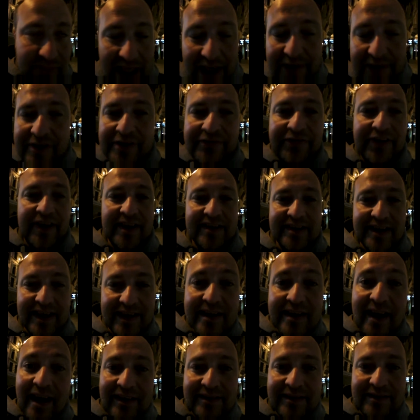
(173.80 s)
everything they
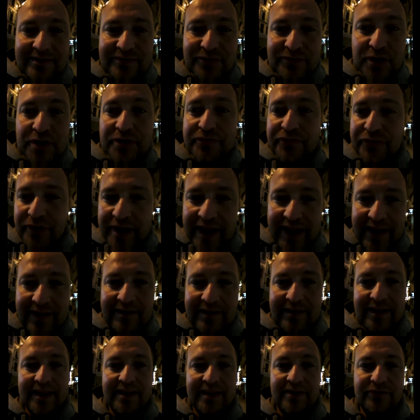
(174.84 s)
got for free,
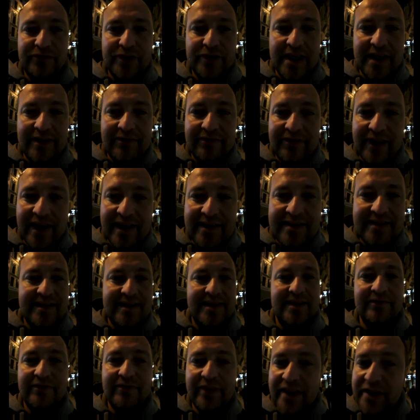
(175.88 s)
in free
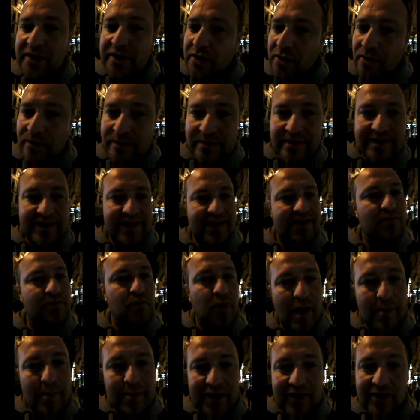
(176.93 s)
events, in videos, in
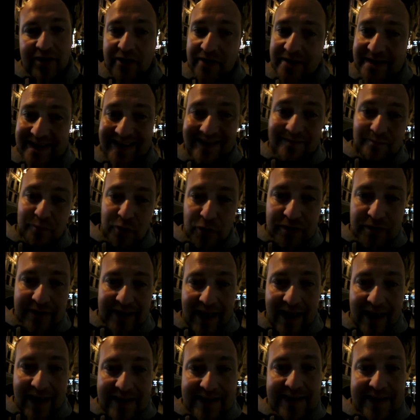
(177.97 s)
webinars and
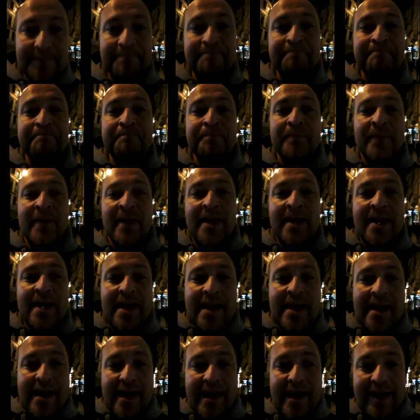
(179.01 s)
podcasts,
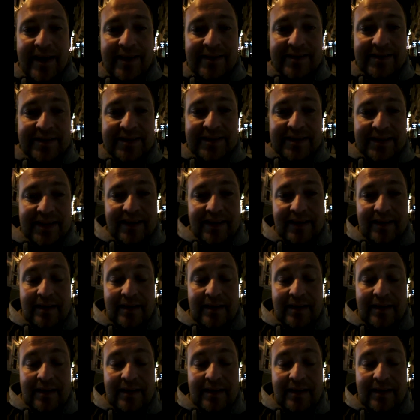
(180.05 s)
and